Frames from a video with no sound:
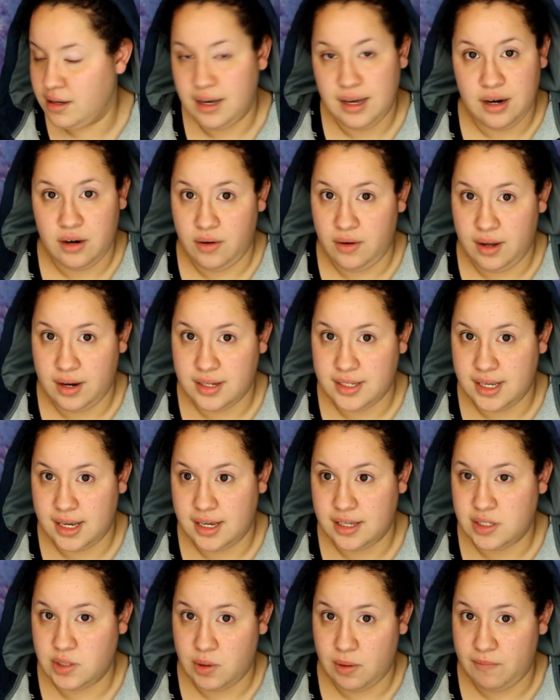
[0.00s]
I don't know how to say
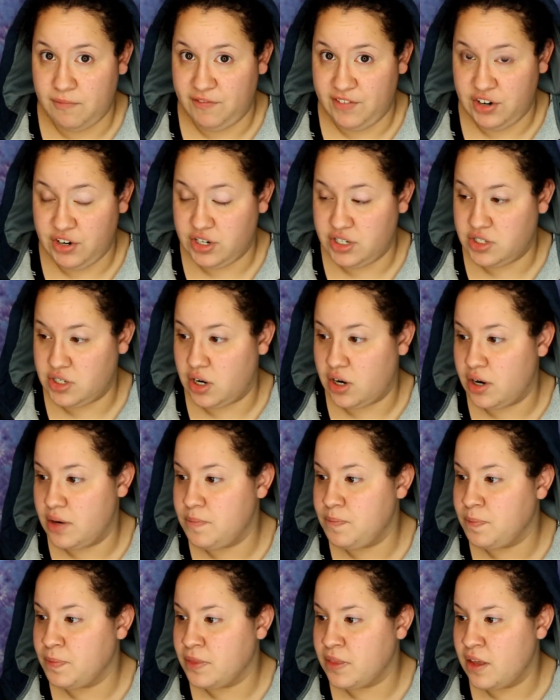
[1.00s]
it, so I'm very
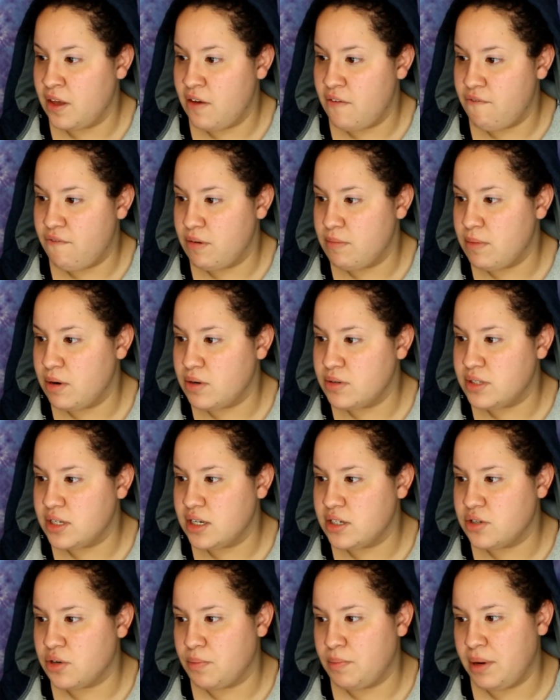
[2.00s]
sorry.
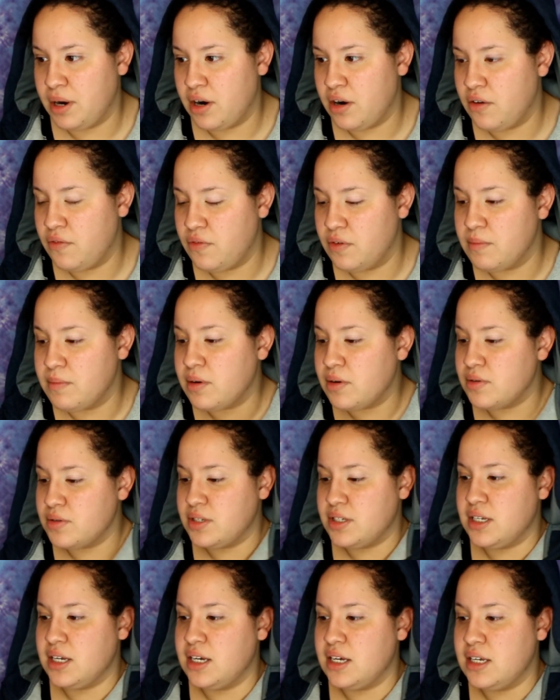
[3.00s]
Phimosis or
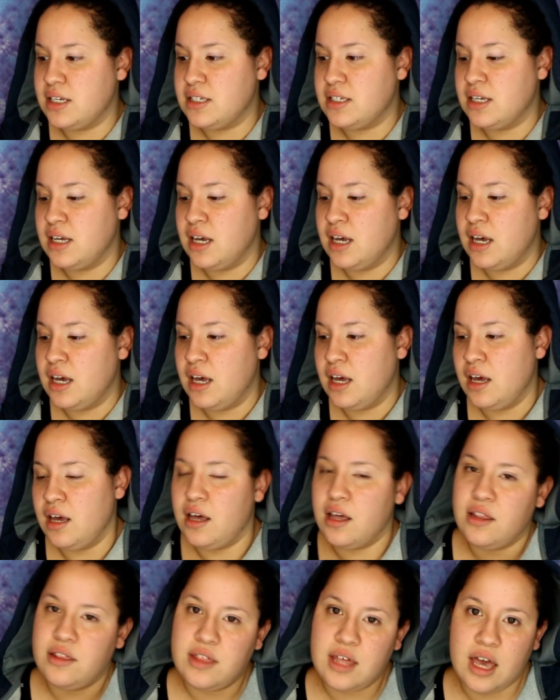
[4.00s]
paraphimosis,
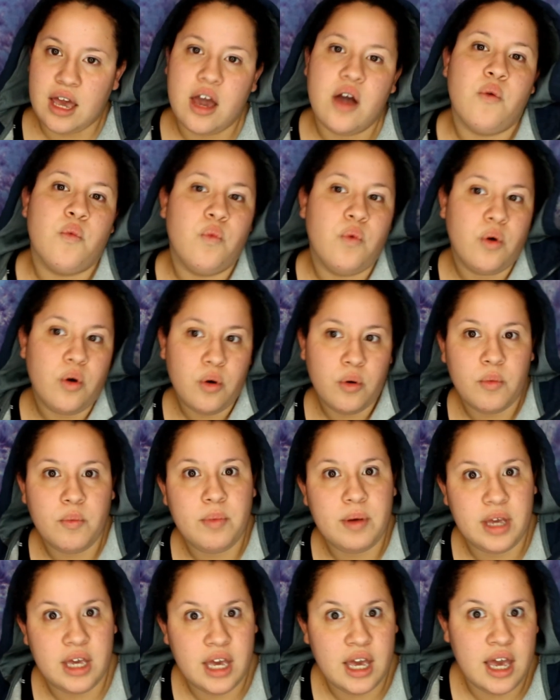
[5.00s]
they will
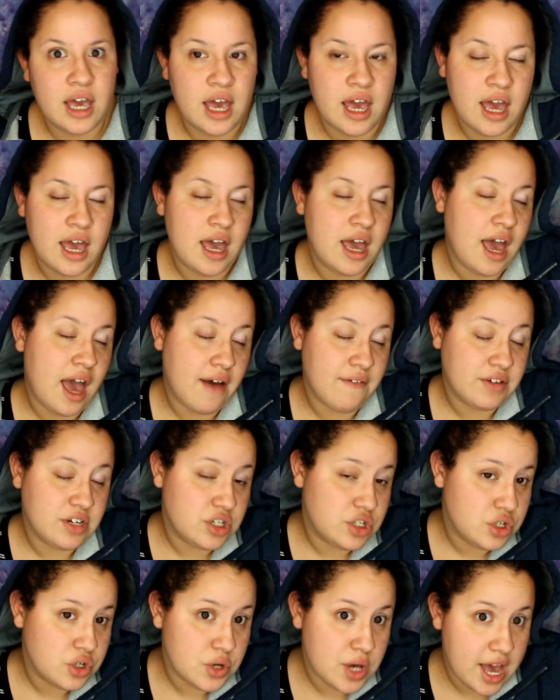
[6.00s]
be having
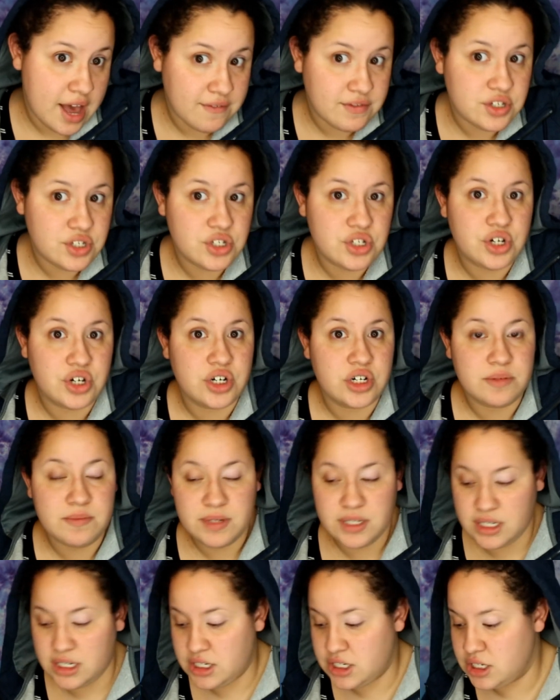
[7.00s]
to have
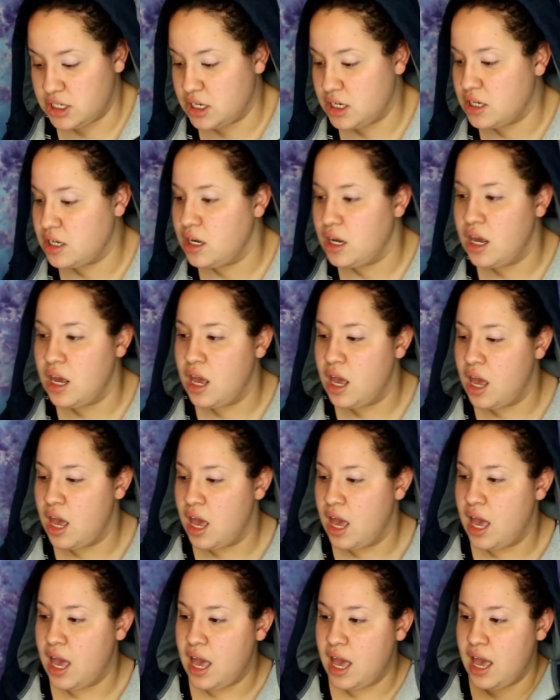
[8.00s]
circumcision.
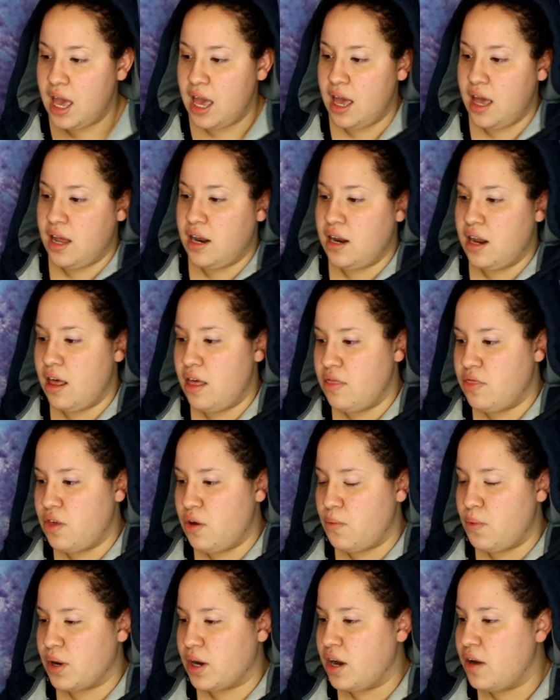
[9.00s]
And
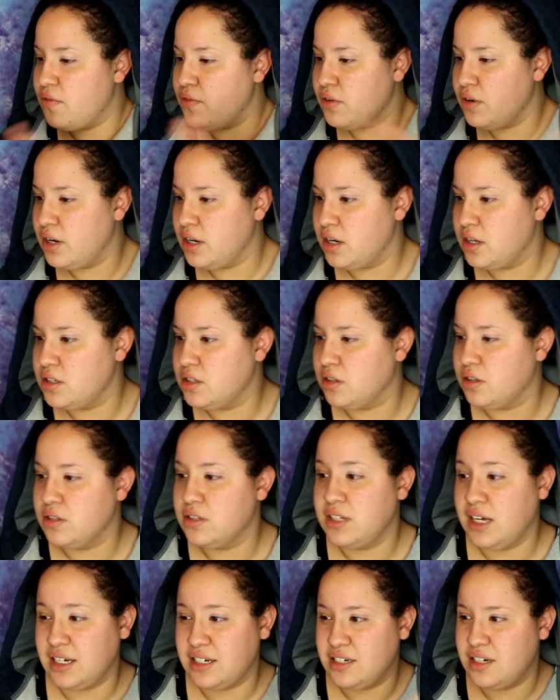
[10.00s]
the recovery in
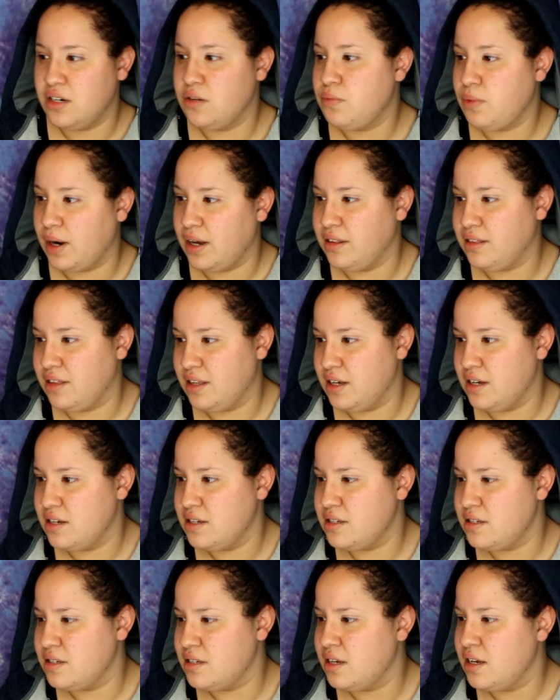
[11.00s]
adults, I did write
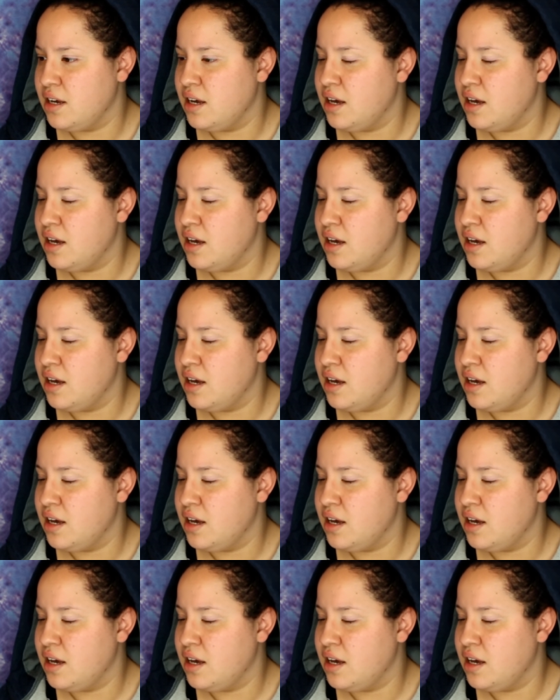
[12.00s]
this.